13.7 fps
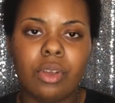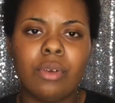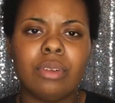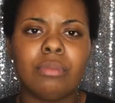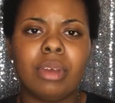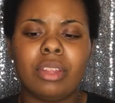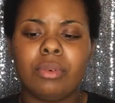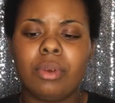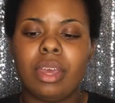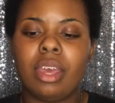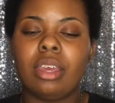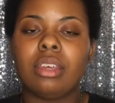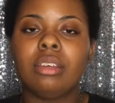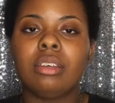Oh, and by the
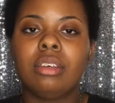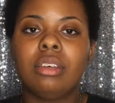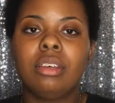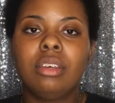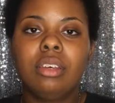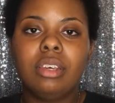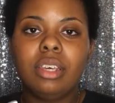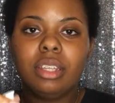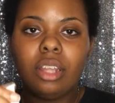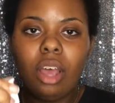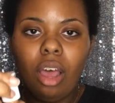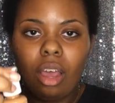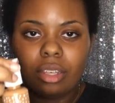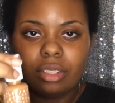way, it
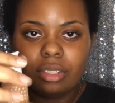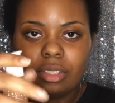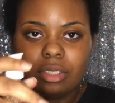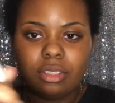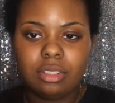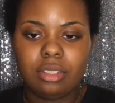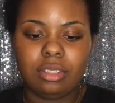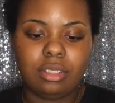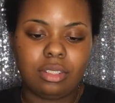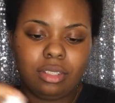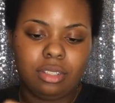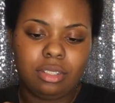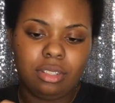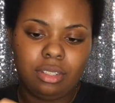locks.
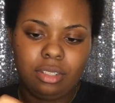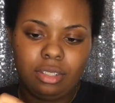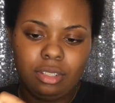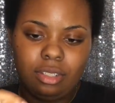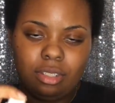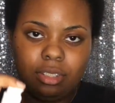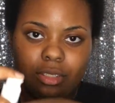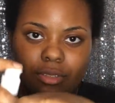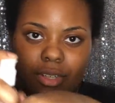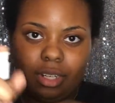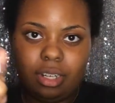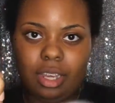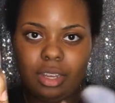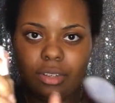
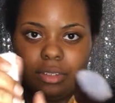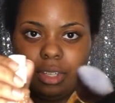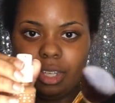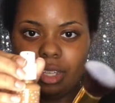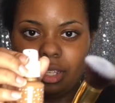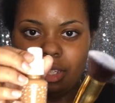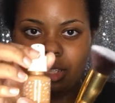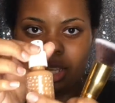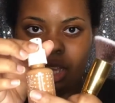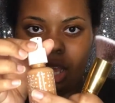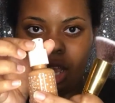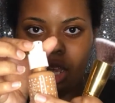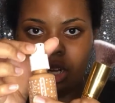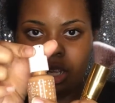Right now it is
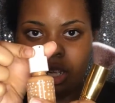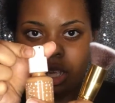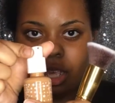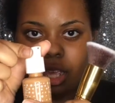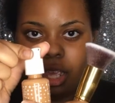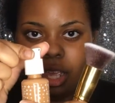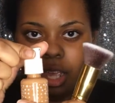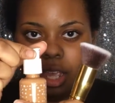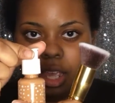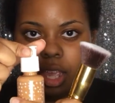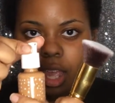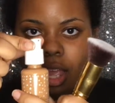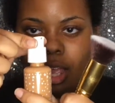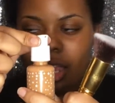locked.
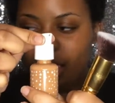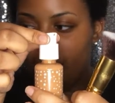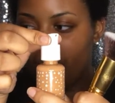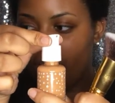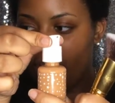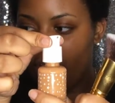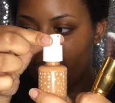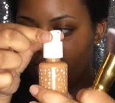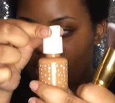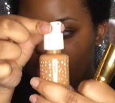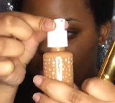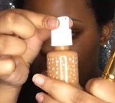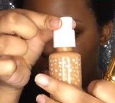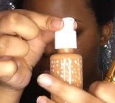Unlocked.